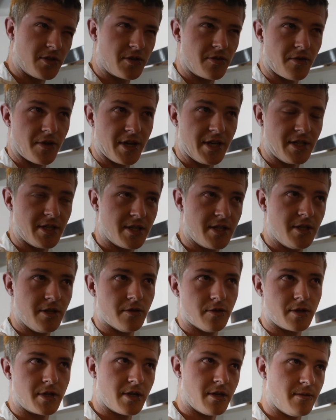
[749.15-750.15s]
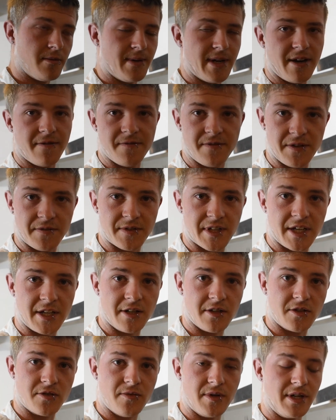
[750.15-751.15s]
degrees, you're looking at about 15 to
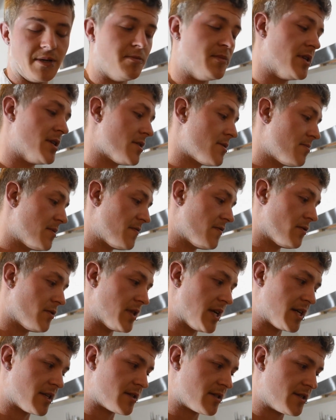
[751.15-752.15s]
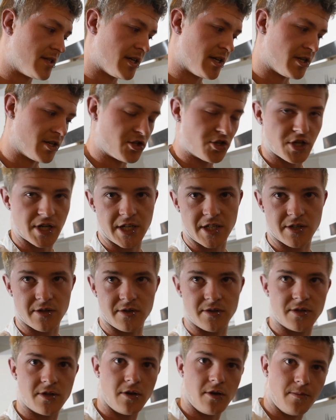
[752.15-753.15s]
20 minutes before that cheese on
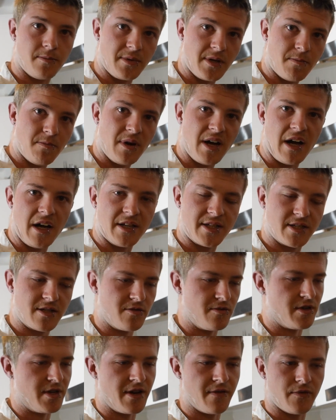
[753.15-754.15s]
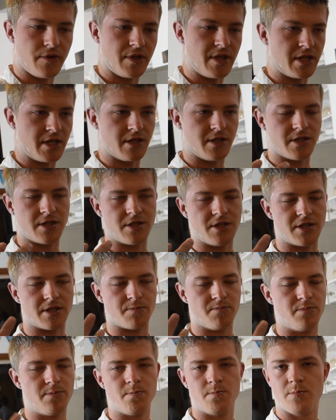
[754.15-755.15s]
top, your pasta and everything is just
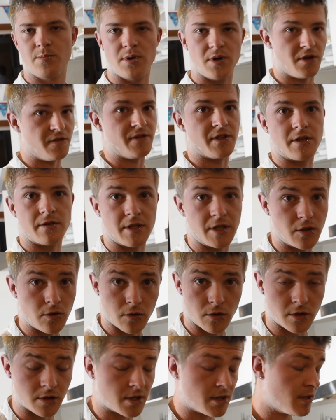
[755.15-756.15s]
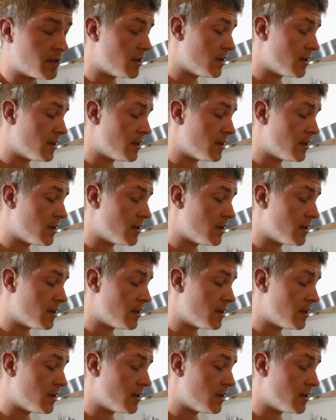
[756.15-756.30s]
perfectly cooked.